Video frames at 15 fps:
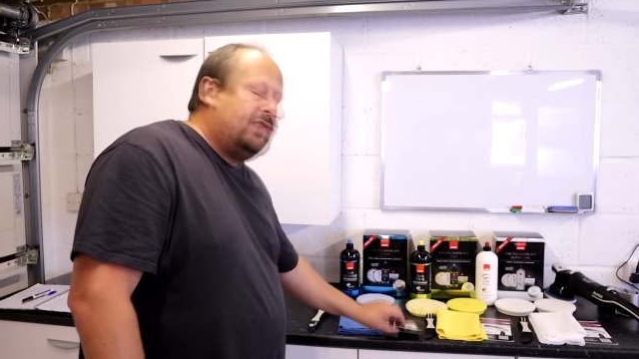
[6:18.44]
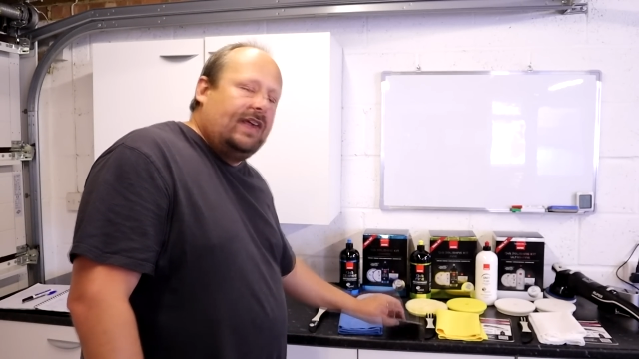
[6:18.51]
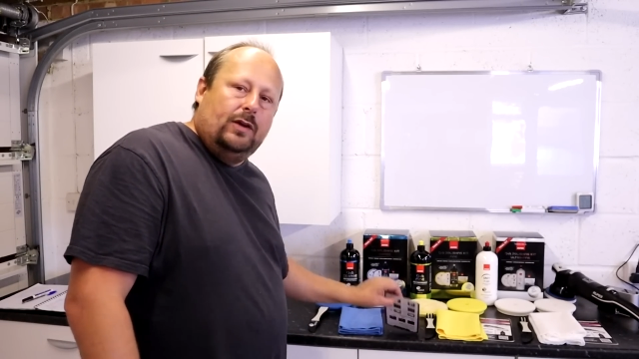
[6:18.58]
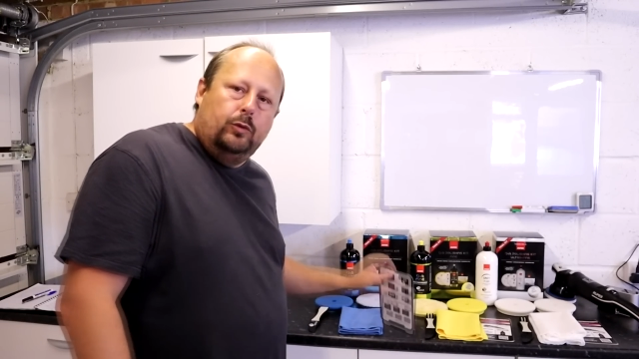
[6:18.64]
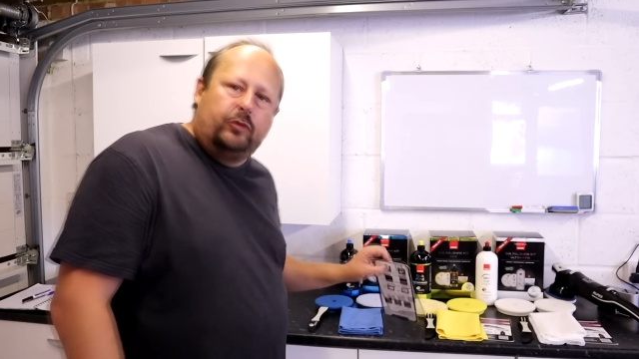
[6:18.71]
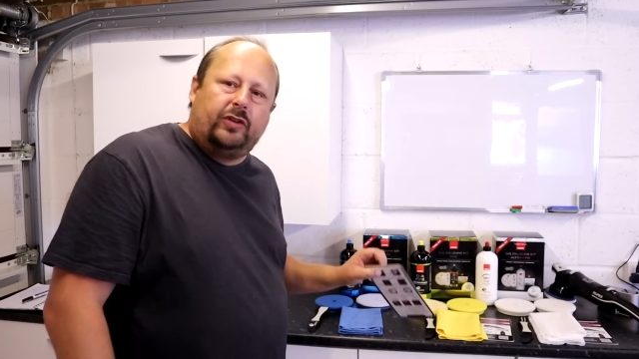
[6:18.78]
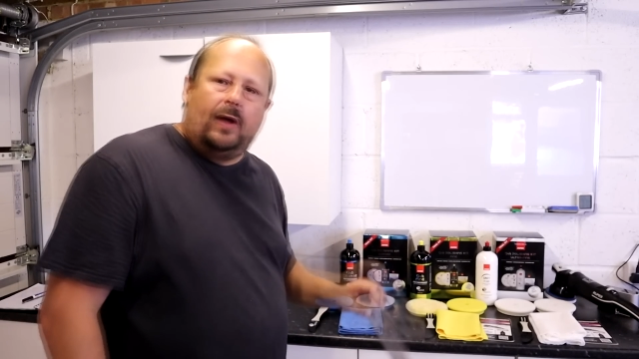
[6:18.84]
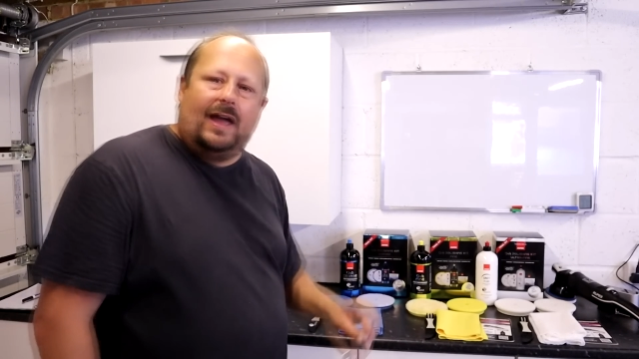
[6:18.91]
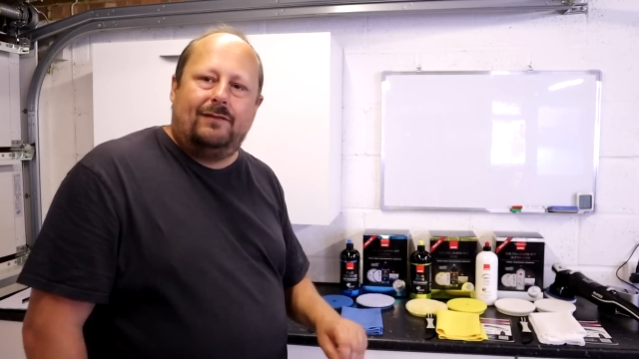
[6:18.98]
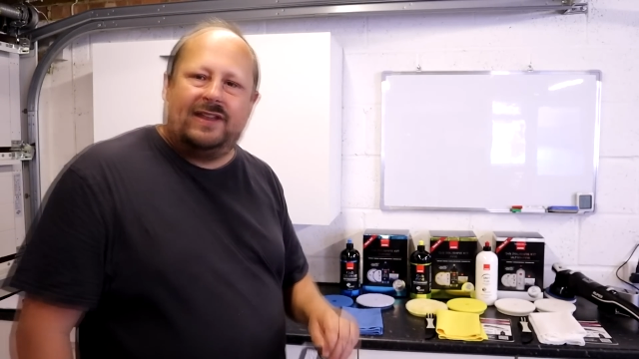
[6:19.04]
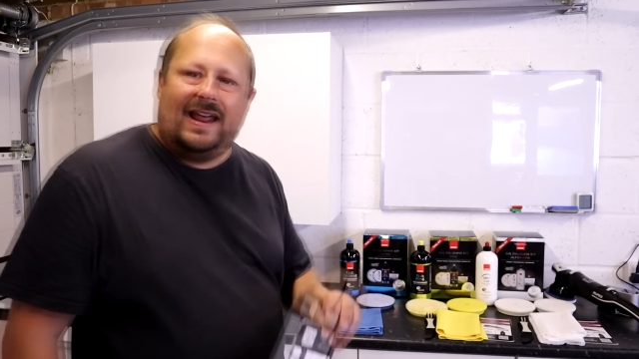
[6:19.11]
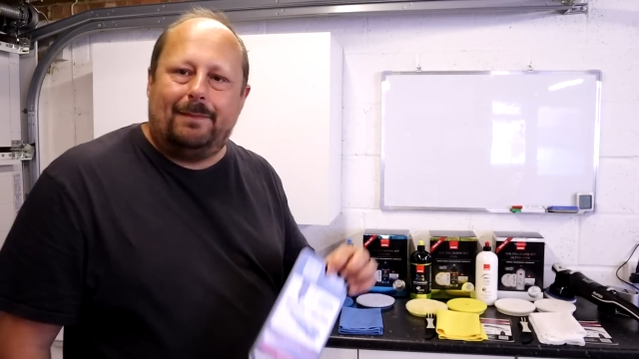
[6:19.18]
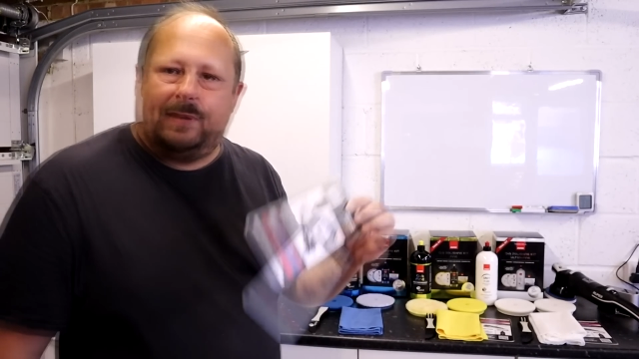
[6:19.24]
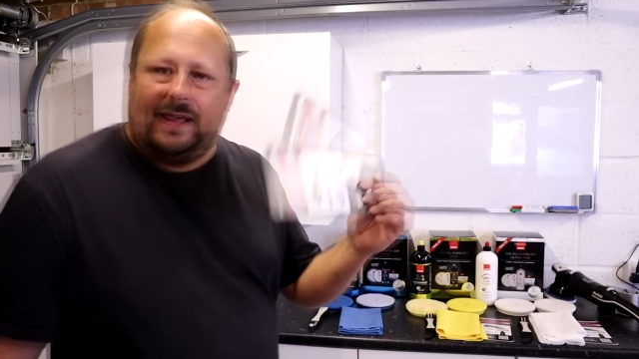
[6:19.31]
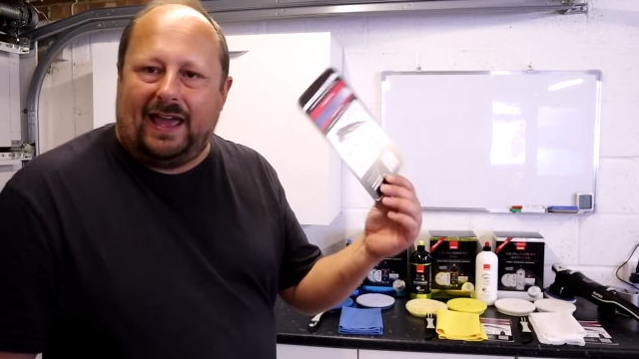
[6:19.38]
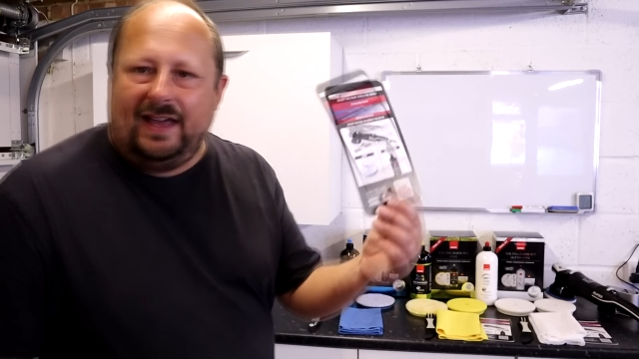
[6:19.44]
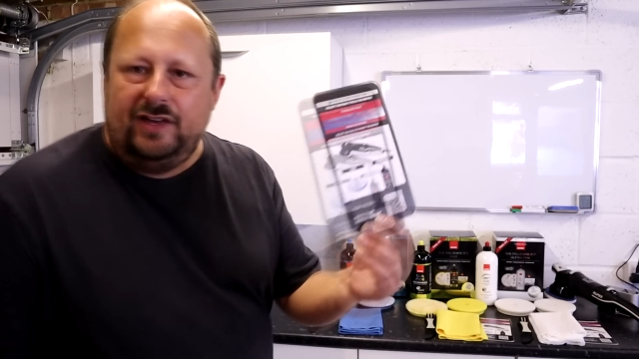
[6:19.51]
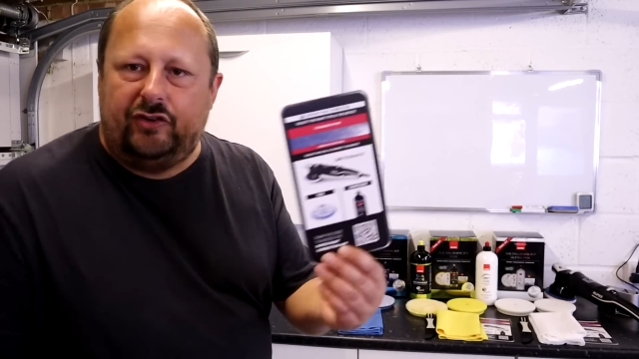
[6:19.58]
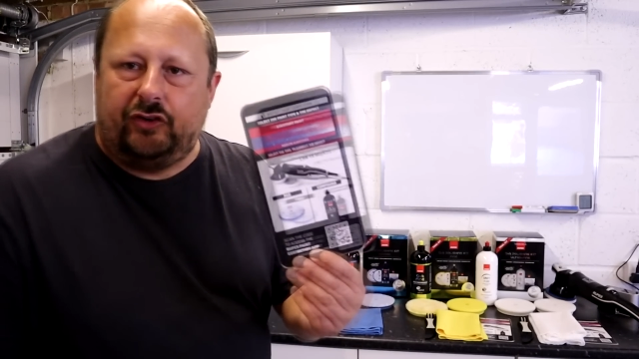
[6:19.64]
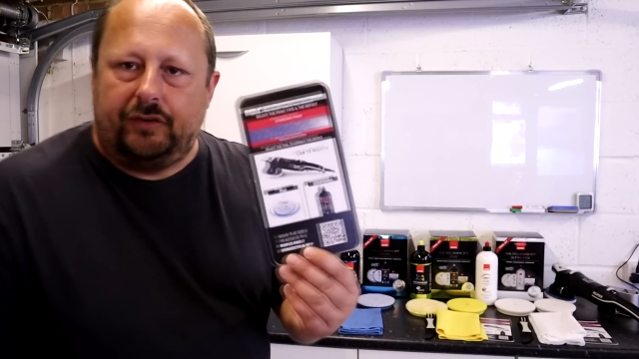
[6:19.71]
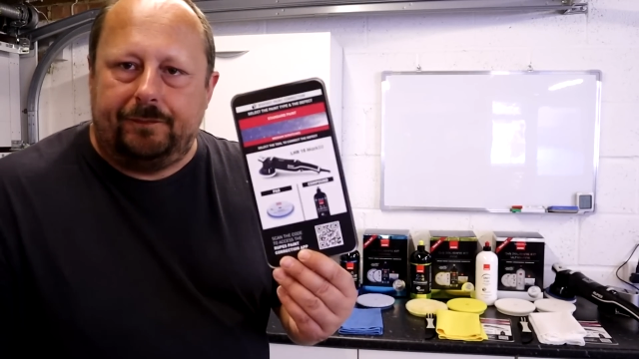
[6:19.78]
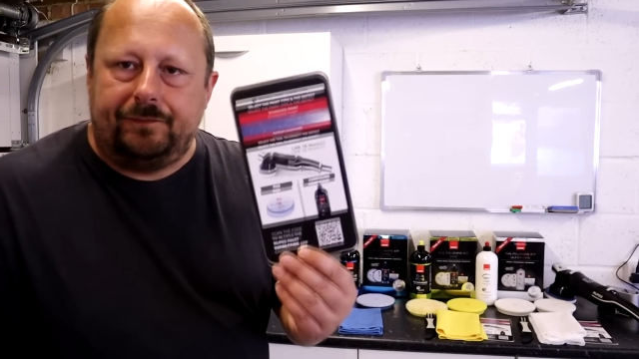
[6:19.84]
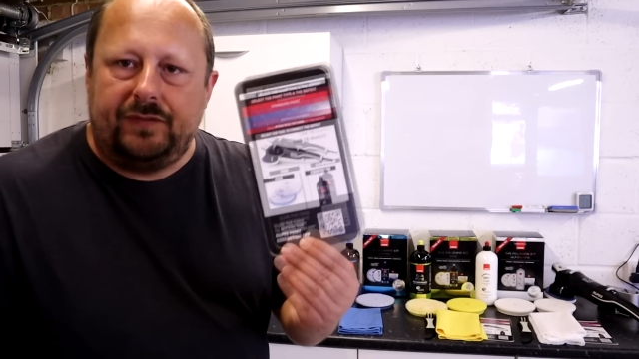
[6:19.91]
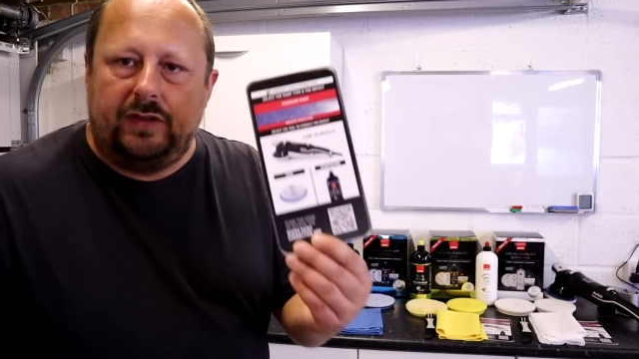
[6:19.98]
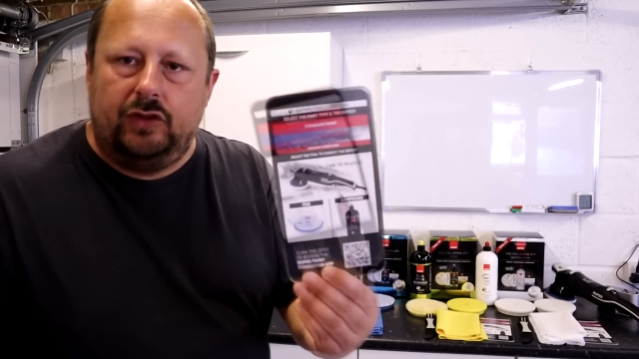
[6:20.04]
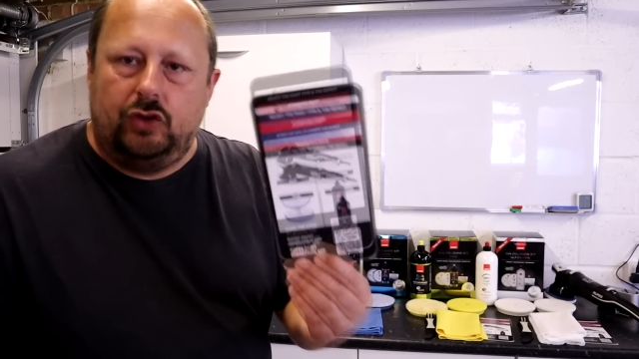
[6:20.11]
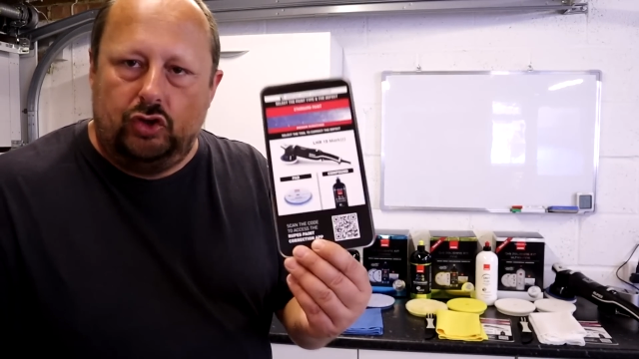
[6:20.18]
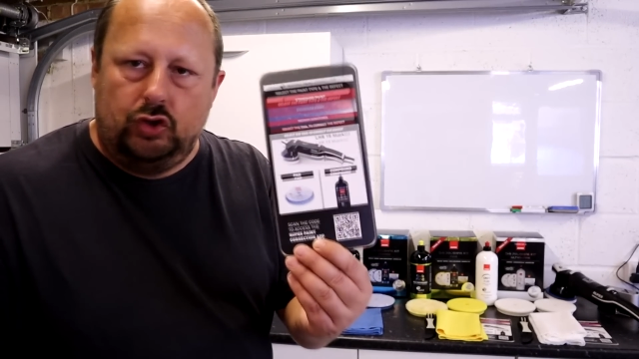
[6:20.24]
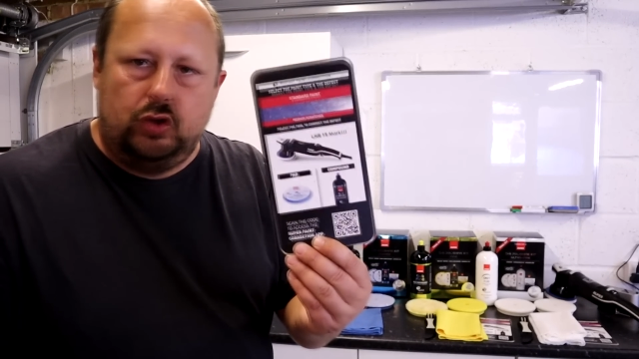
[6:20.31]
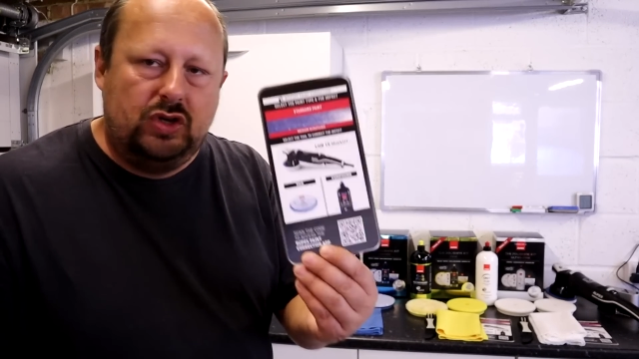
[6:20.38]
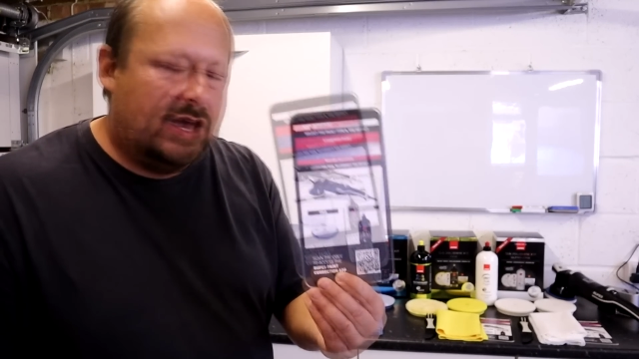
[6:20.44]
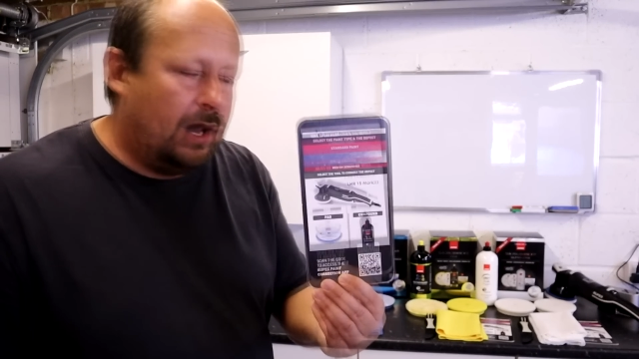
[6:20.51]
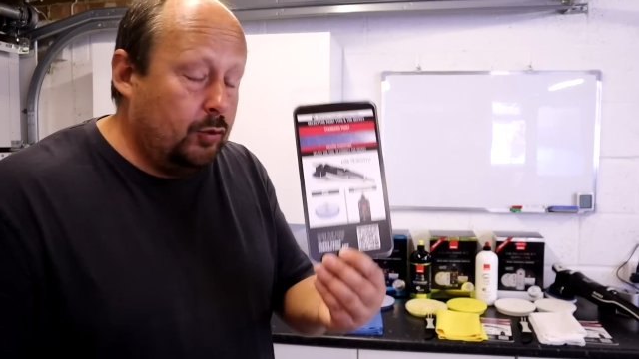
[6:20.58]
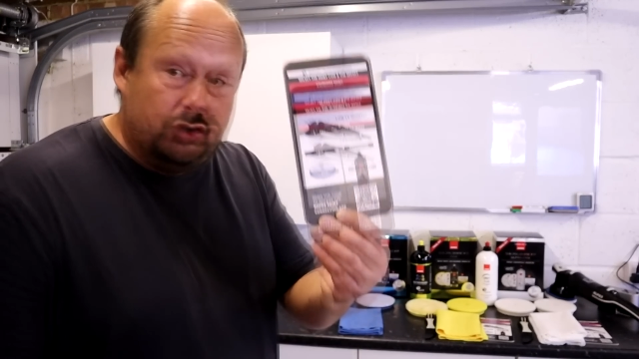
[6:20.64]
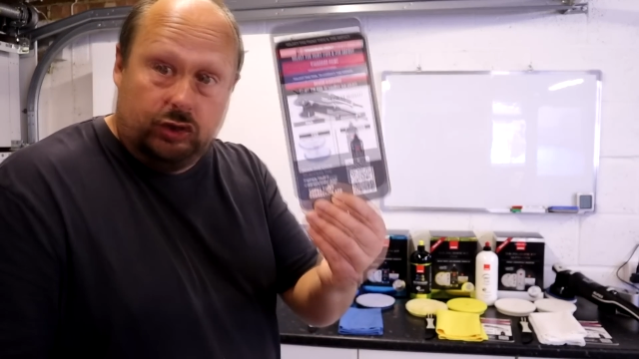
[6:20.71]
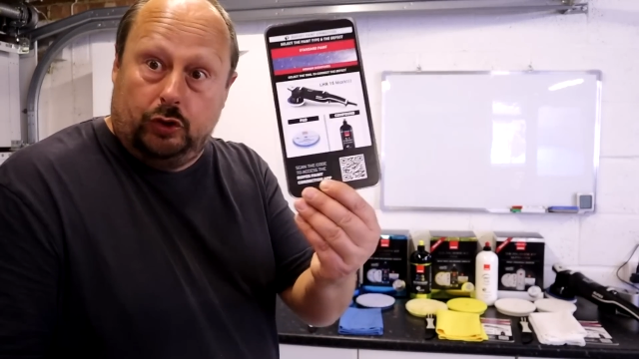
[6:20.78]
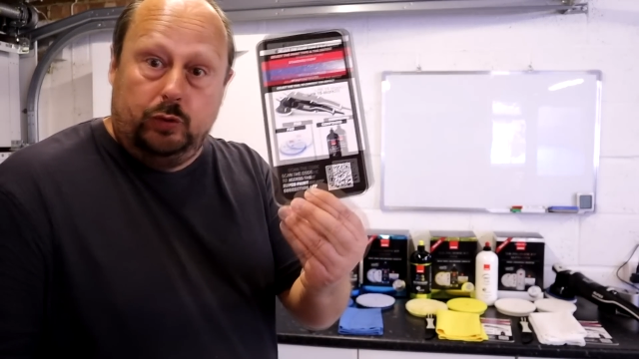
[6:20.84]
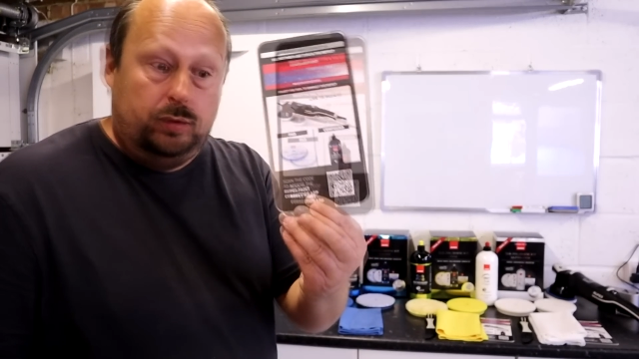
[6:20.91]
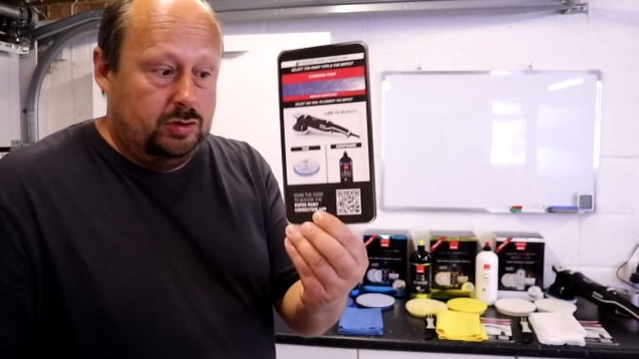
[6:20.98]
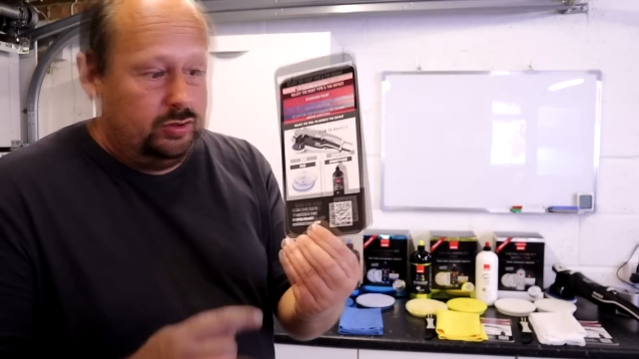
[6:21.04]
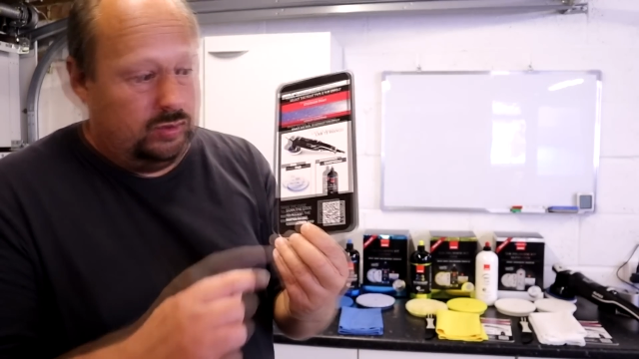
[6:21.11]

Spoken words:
They also have an application that you can go to.